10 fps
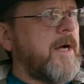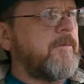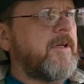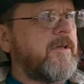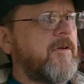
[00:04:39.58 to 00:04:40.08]

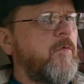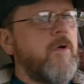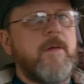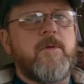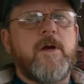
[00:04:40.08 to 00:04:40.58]
Probably going to go to
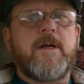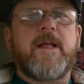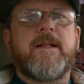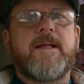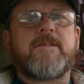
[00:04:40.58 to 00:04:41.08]
Walmart
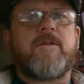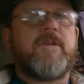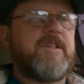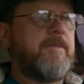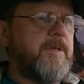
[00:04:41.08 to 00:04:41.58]
and that's
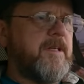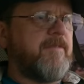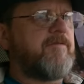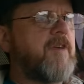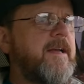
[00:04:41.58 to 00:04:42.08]
going to be a
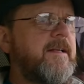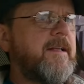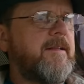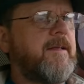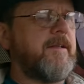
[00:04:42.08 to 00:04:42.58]

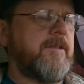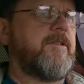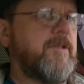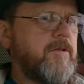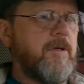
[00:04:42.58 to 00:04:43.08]
frightening thing to
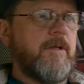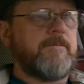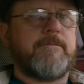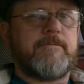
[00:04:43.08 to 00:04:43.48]
do.